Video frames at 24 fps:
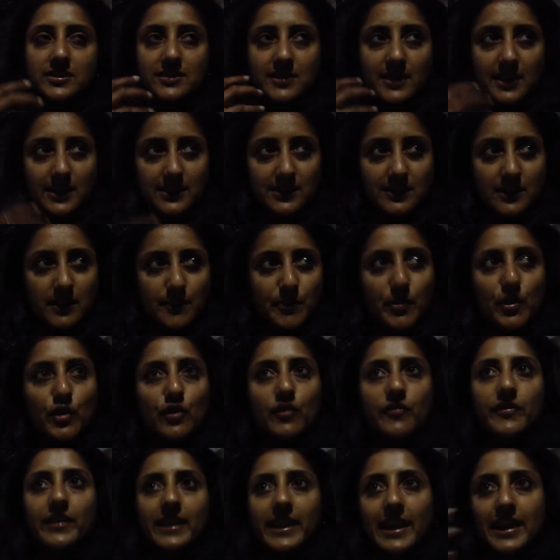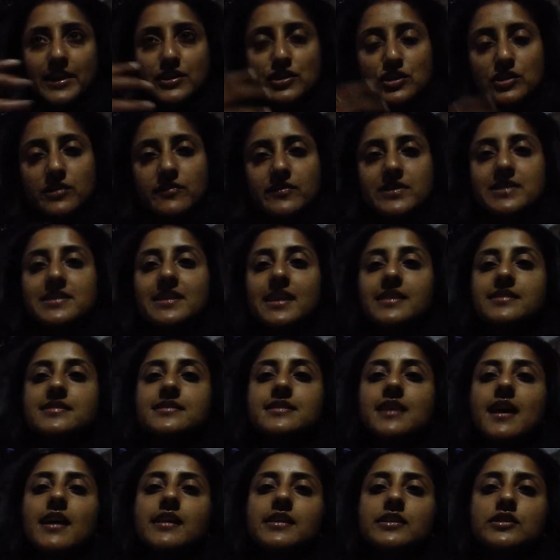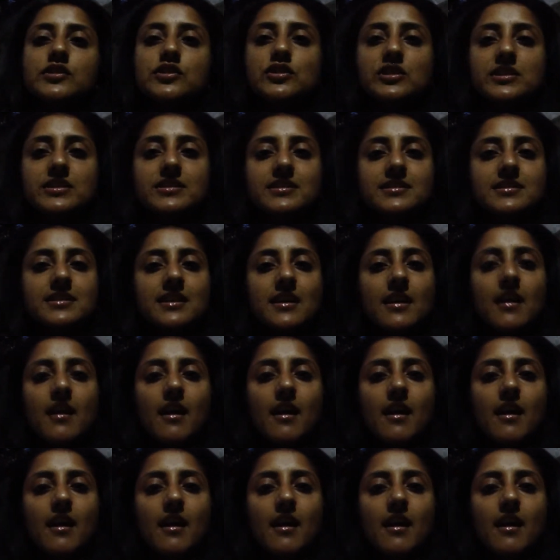so that's a purification of the denser energies.